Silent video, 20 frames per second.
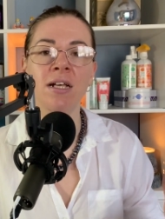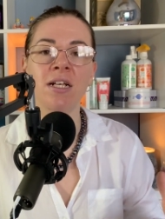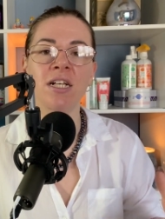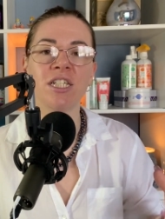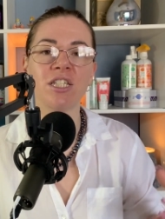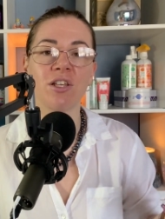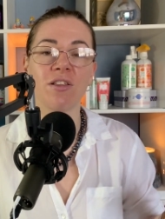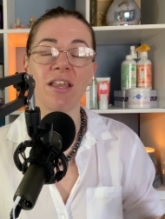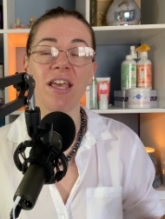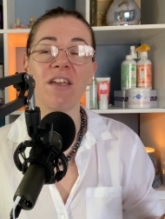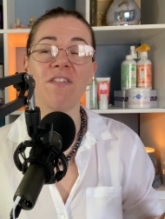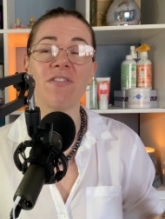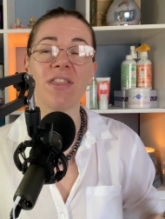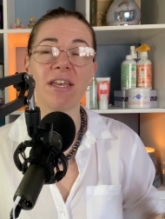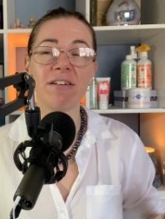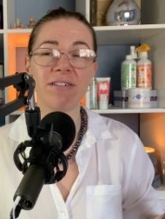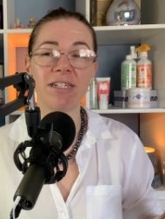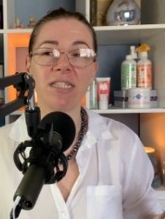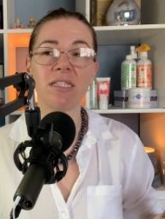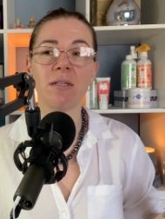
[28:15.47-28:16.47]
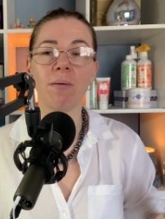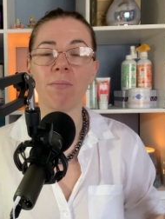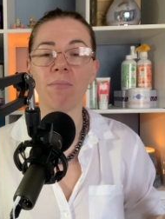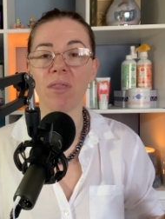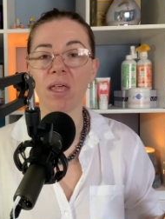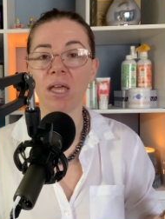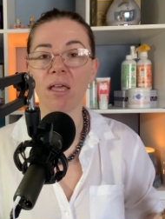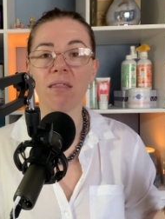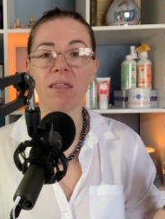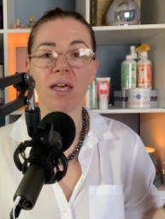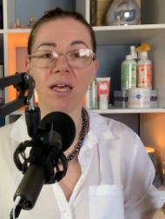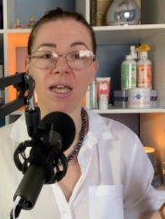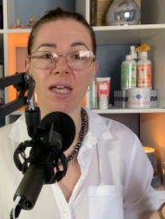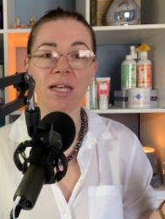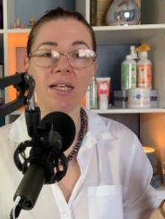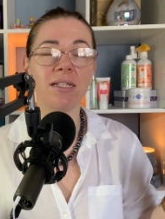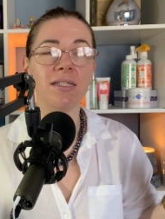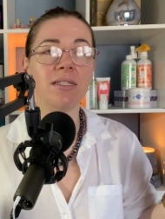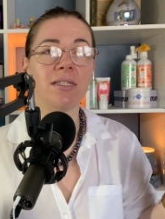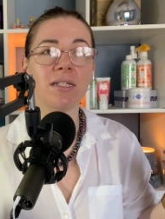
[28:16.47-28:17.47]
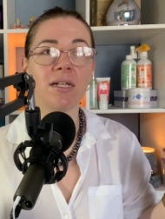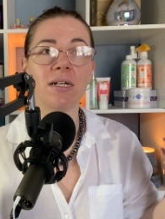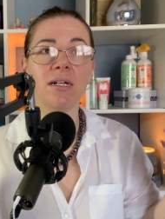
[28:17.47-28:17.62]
so that if there is something that is